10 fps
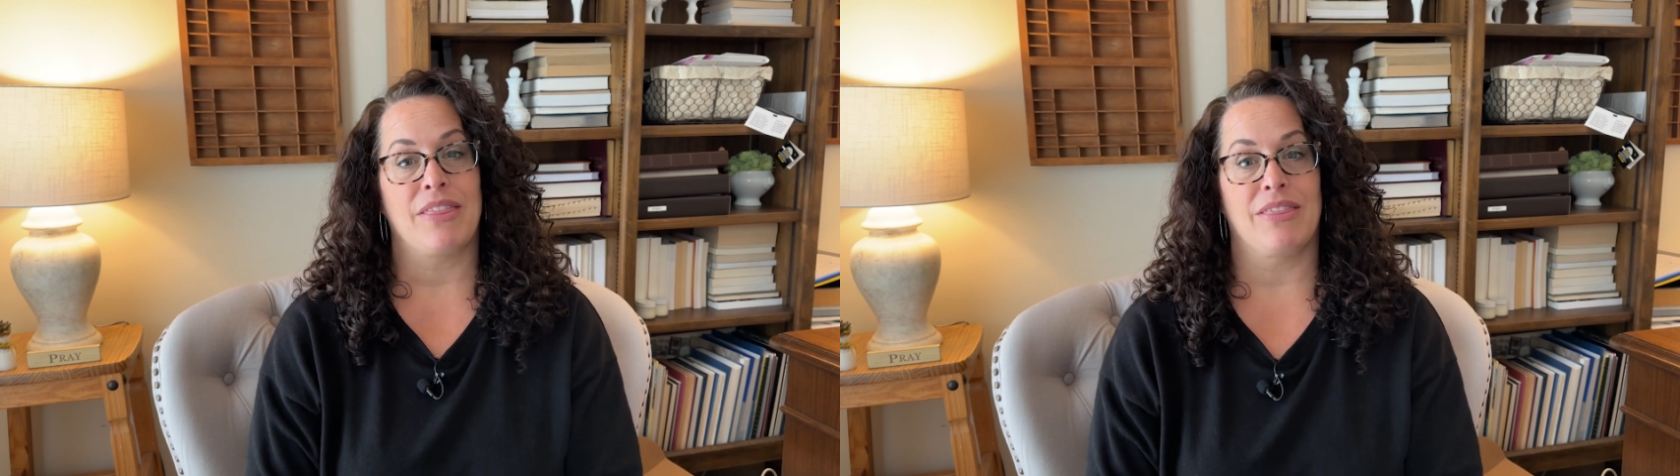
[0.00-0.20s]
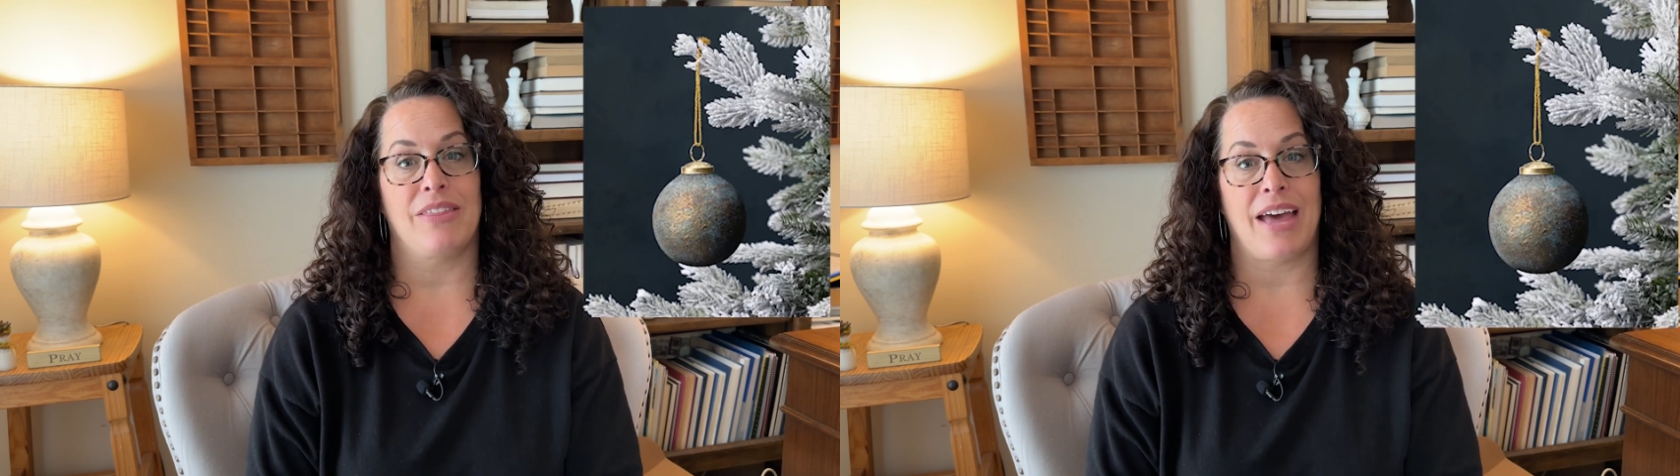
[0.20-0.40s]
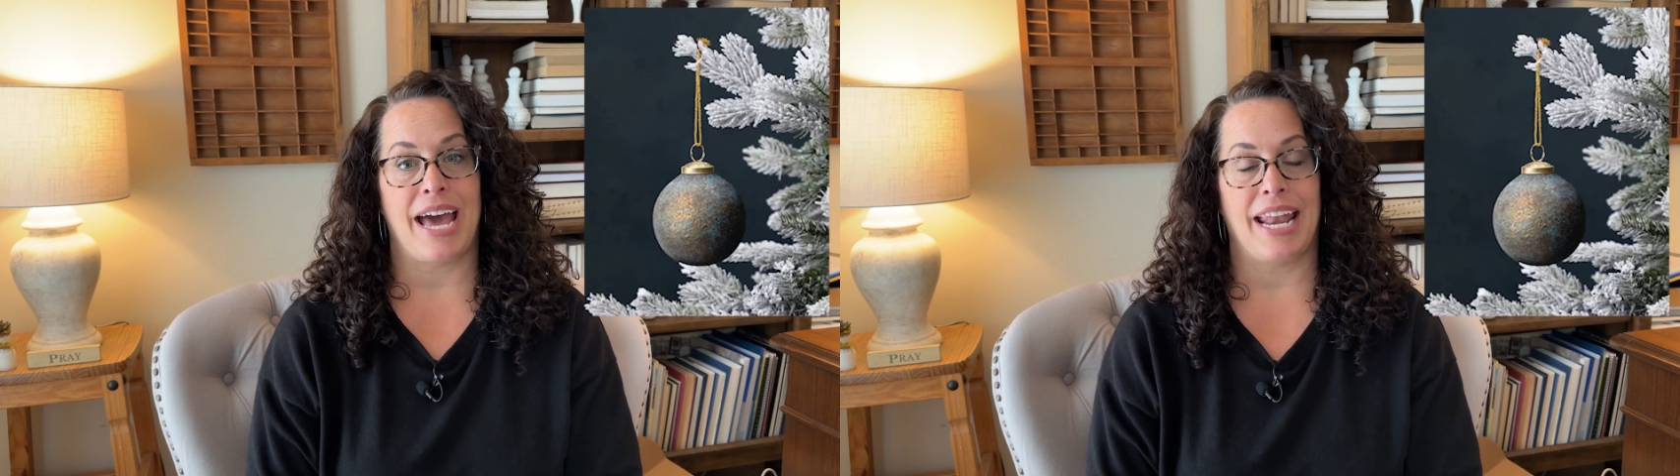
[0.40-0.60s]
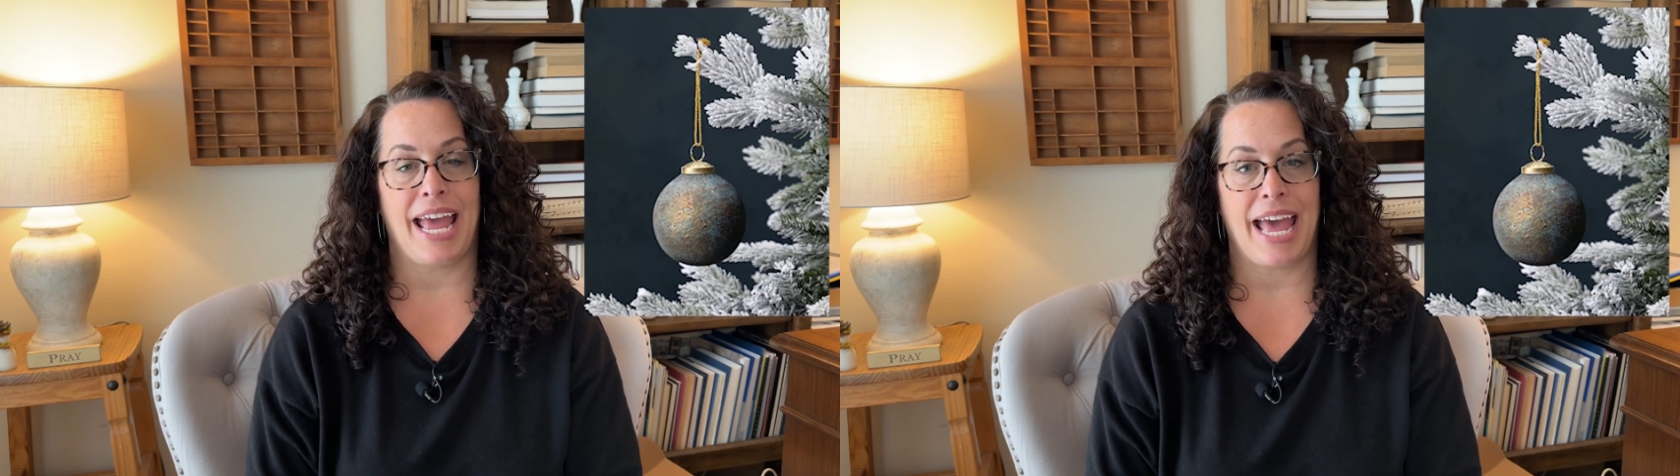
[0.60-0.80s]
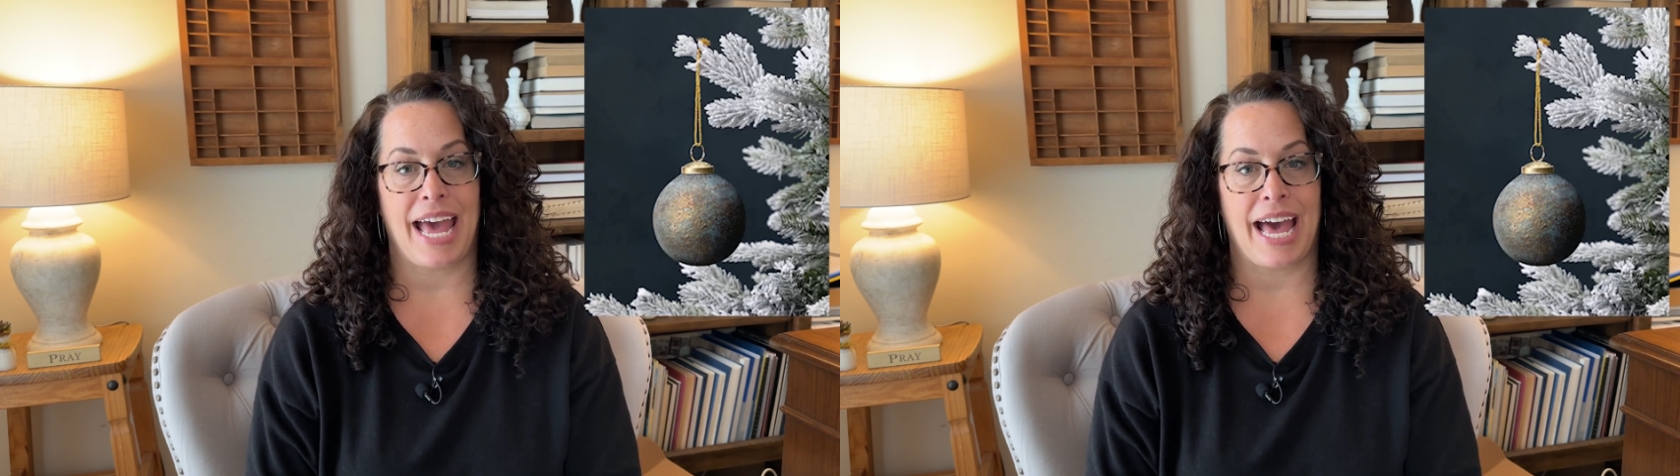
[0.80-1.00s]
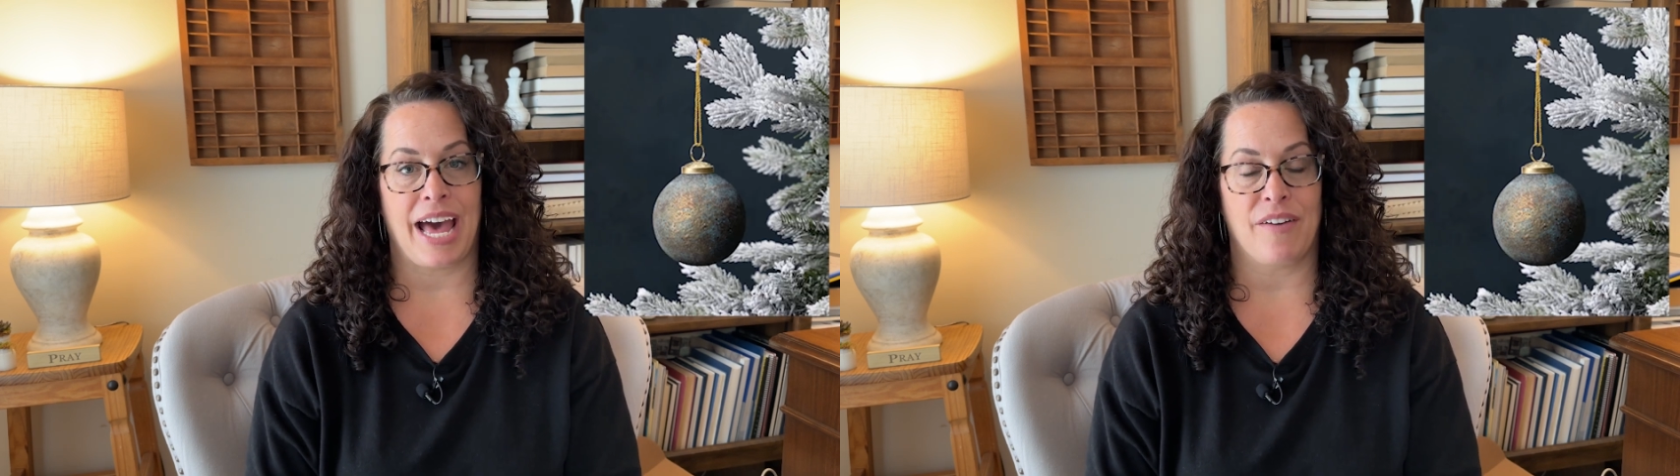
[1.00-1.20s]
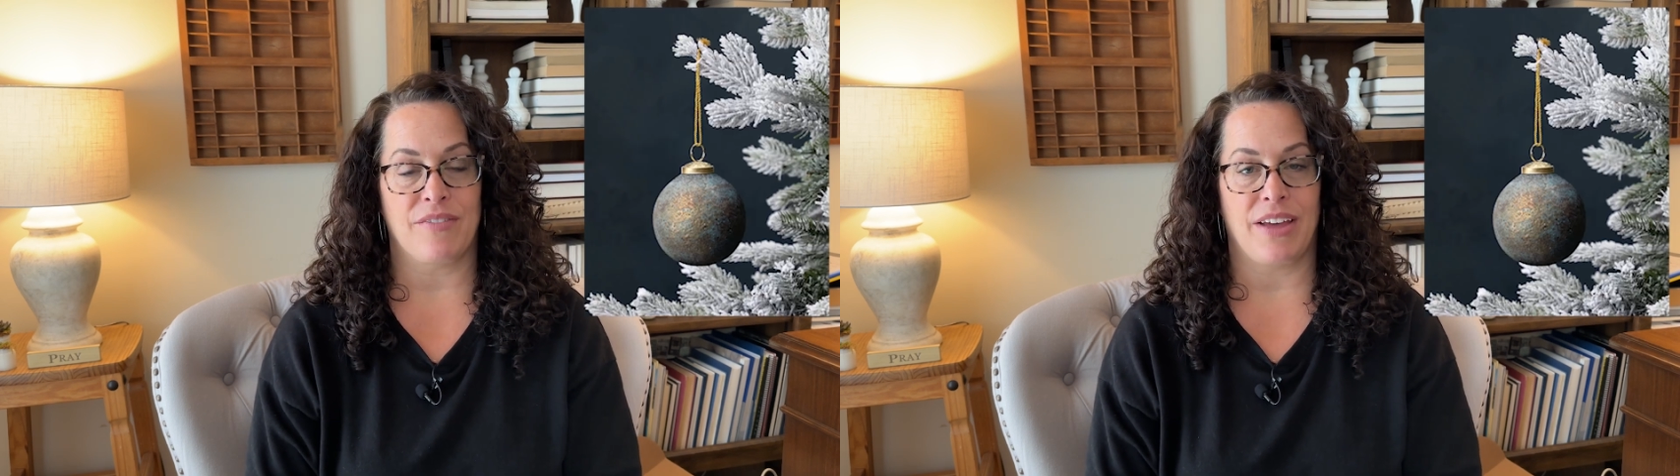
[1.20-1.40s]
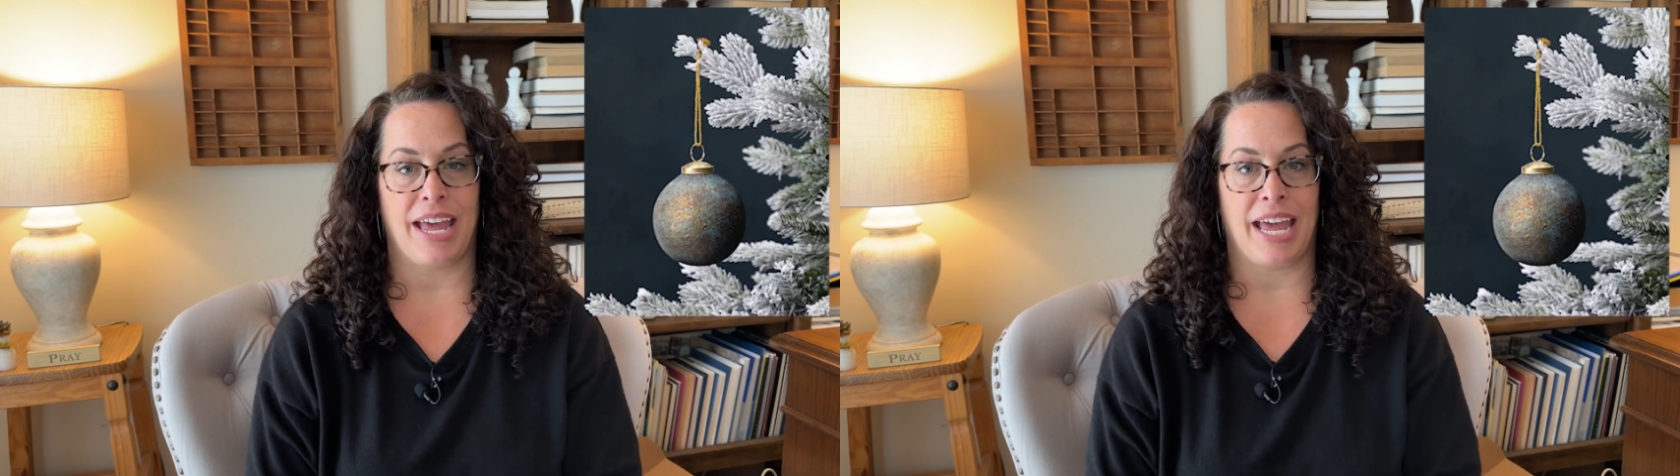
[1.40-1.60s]
that
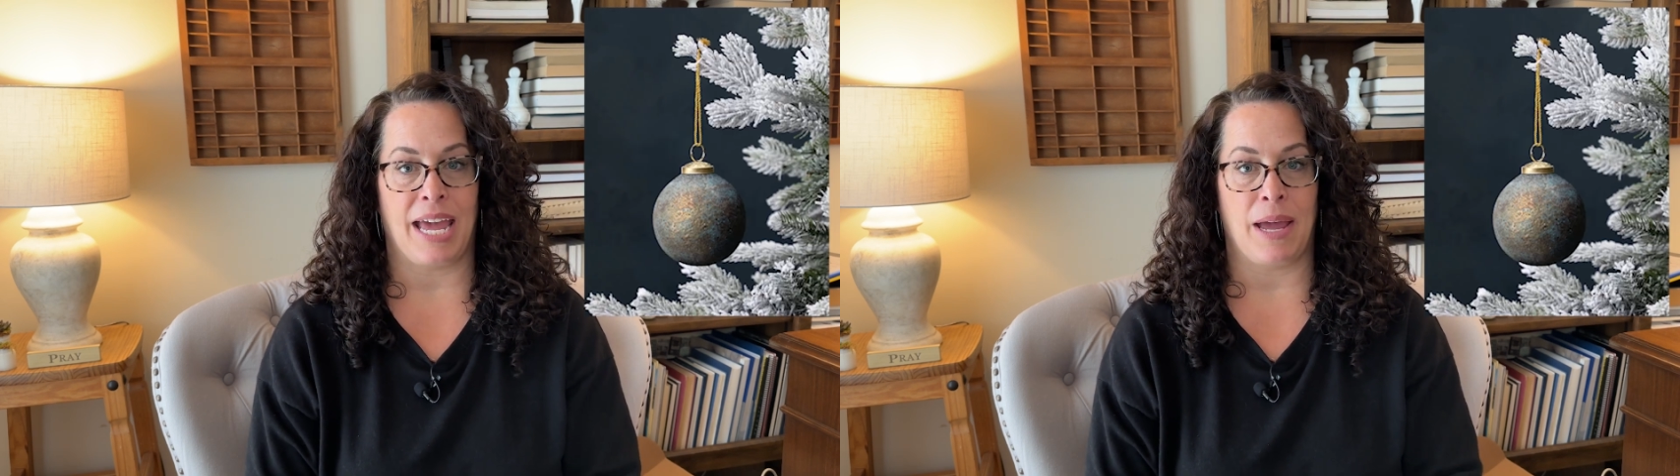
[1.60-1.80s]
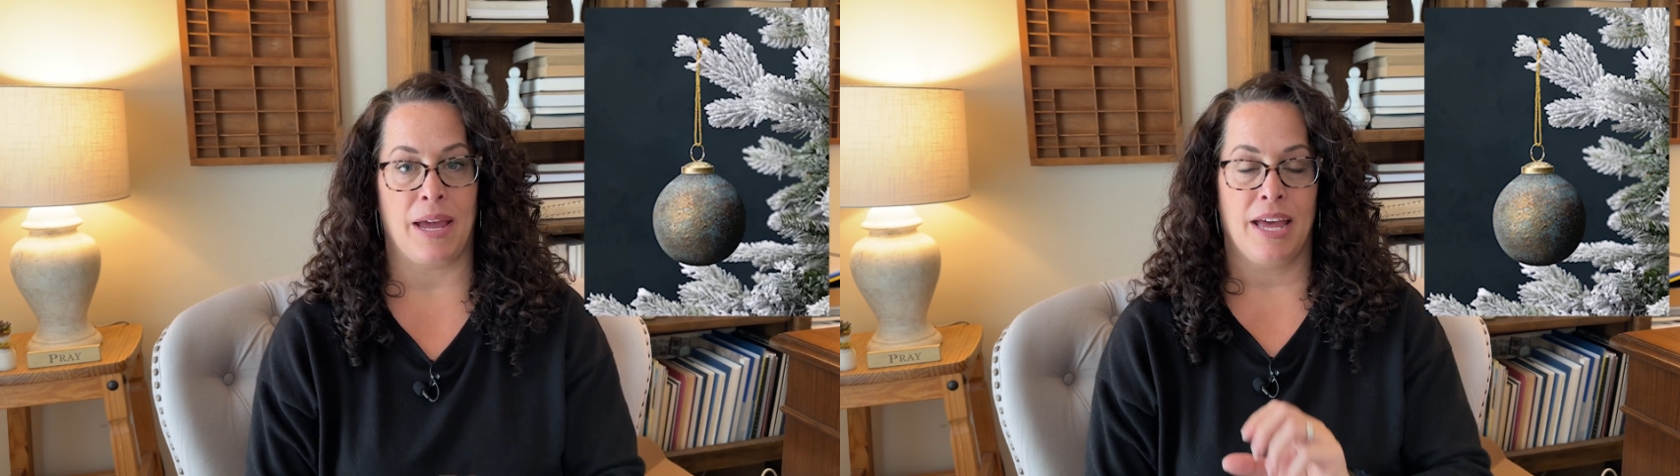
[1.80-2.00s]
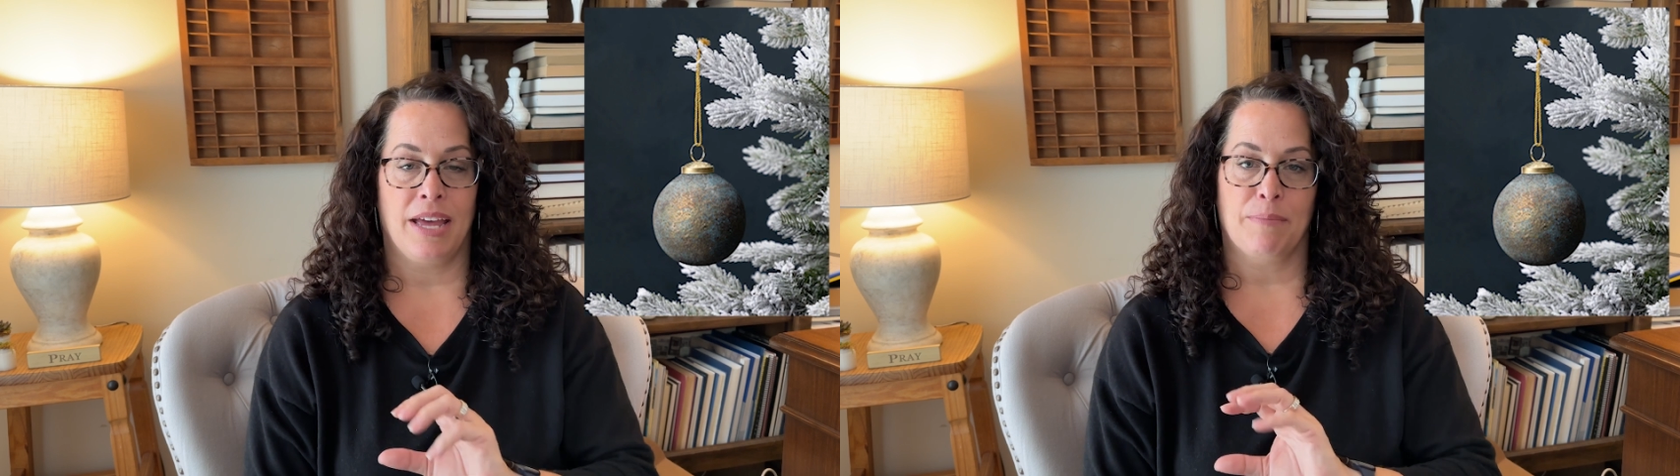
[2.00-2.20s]
have a